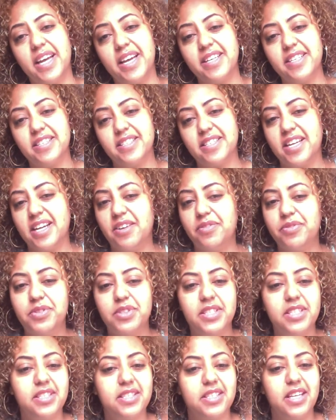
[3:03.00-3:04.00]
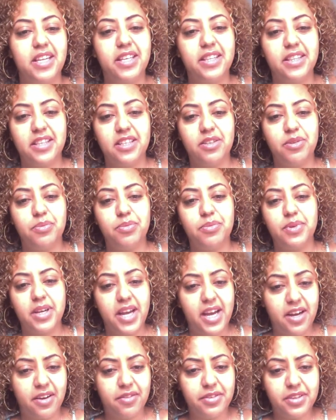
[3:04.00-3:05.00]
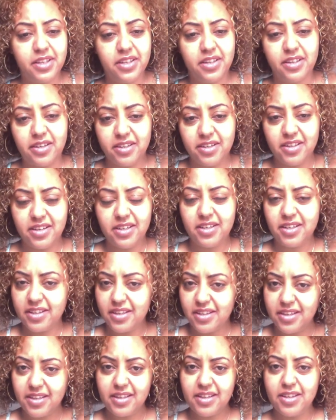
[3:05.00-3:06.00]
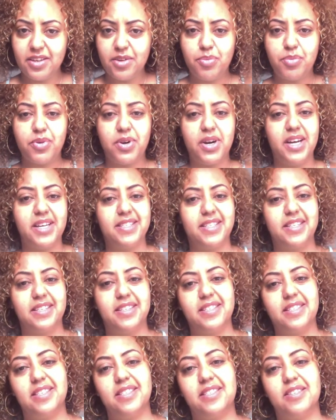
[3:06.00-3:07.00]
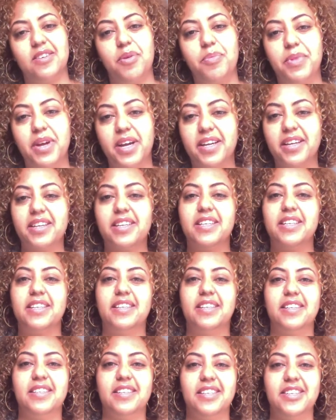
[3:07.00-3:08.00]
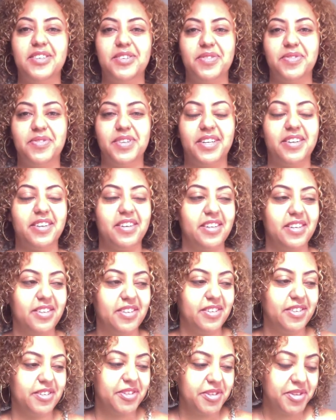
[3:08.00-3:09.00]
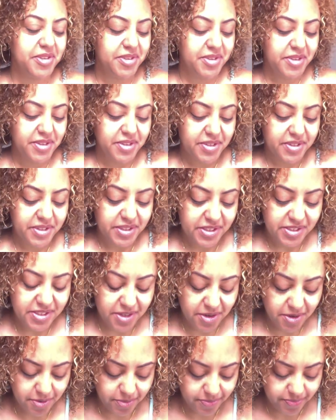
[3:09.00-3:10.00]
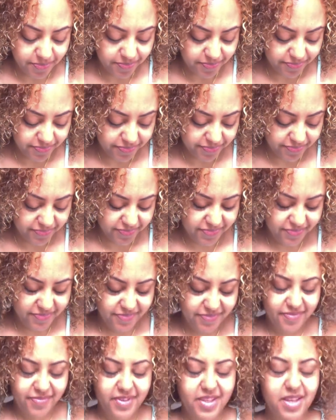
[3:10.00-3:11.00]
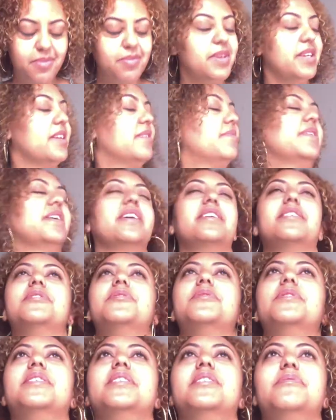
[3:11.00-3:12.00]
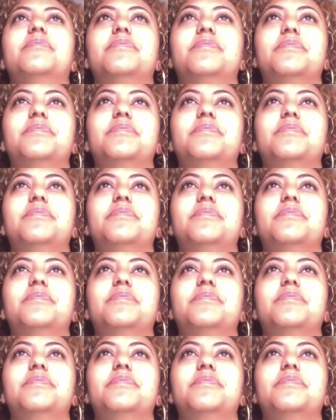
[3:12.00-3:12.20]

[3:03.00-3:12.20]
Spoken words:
I just have to just let them have their process. So I'm not going to interfere. So let me get back to it.